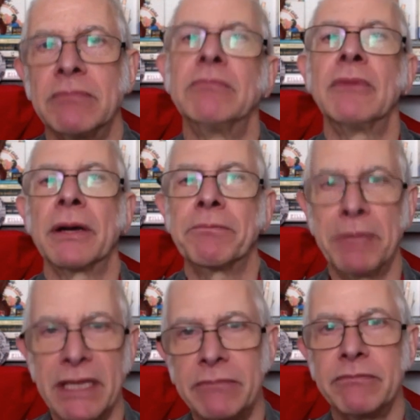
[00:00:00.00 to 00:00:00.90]
my
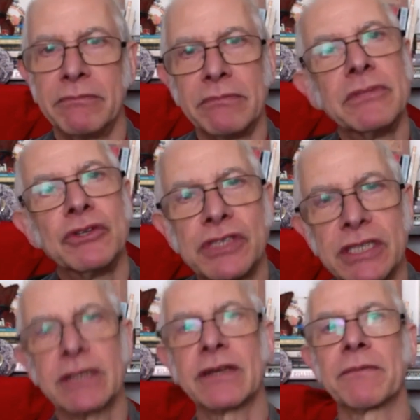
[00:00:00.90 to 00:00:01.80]
beat
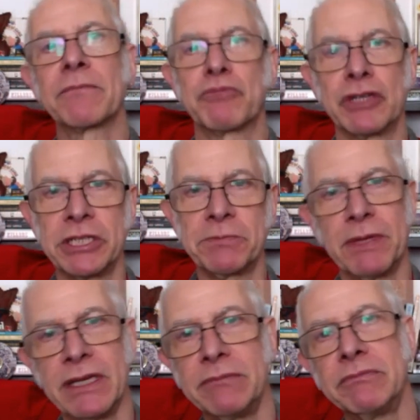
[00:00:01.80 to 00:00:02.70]
music, British
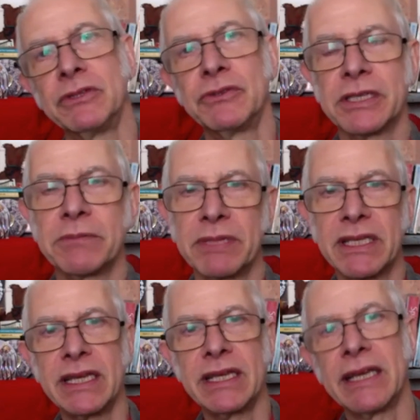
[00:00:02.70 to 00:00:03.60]
beat music
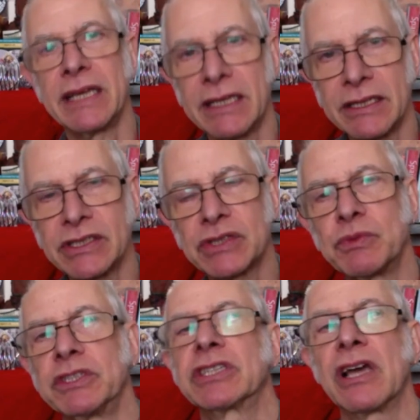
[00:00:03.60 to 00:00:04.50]
beginnings,
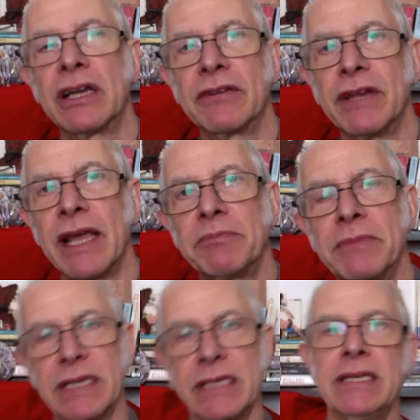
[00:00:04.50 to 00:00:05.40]
which kind of led
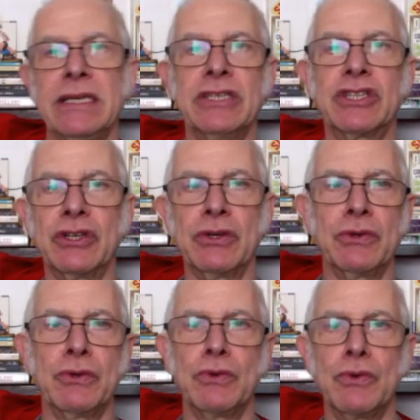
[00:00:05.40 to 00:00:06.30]
me
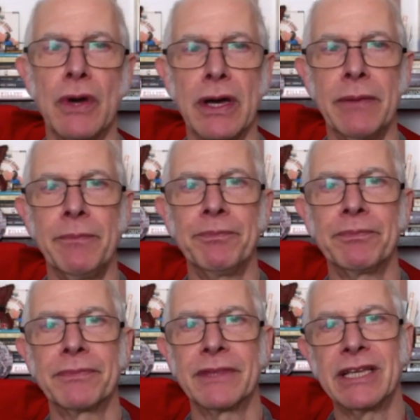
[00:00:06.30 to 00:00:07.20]
to
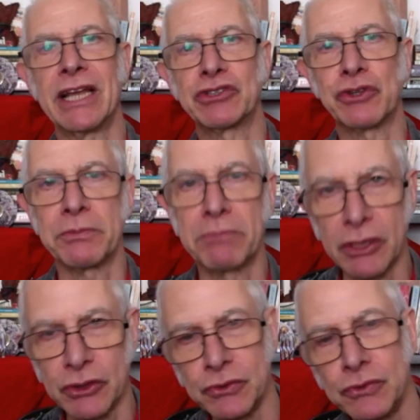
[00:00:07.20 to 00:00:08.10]
the electric
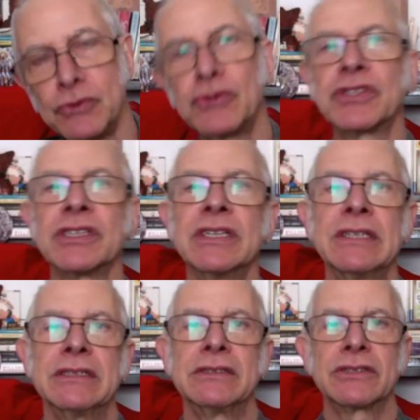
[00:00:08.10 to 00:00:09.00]
blues
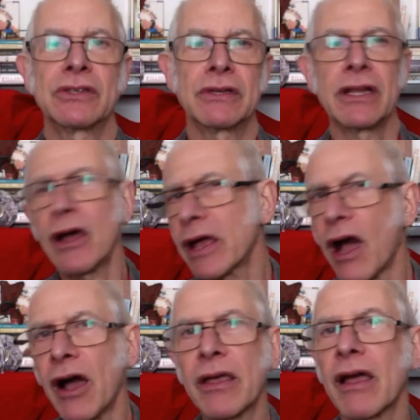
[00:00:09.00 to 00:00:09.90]
and so on.
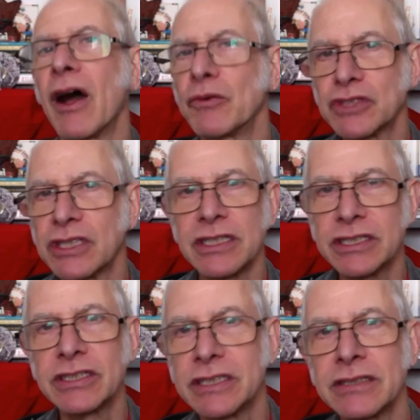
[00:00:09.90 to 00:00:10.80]
And I was
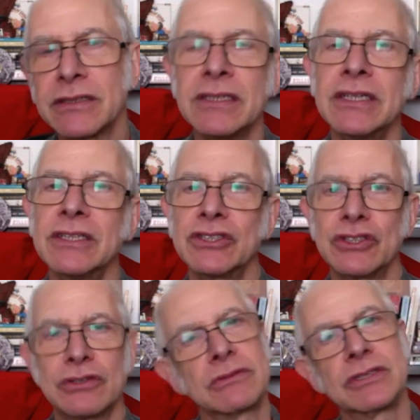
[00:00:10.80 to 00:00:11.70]
listening
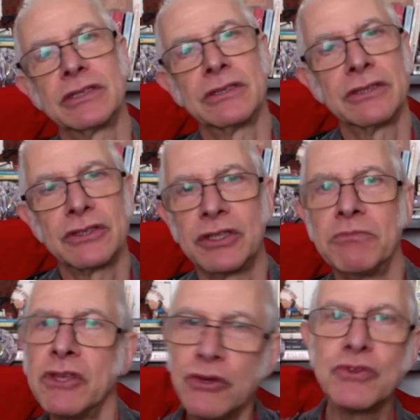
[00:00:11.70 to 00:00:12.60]
to the
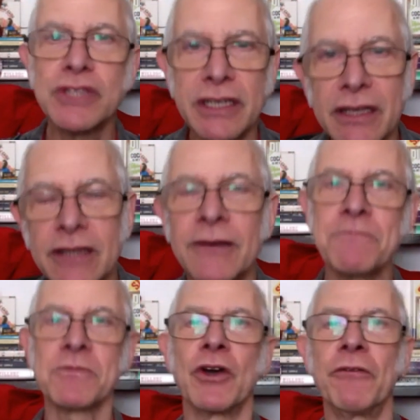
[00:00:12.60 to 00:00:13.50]
music
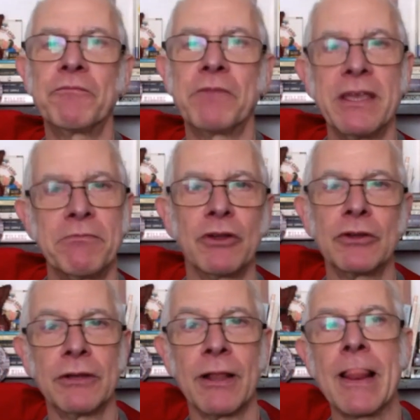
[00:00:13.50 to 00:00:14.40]
of people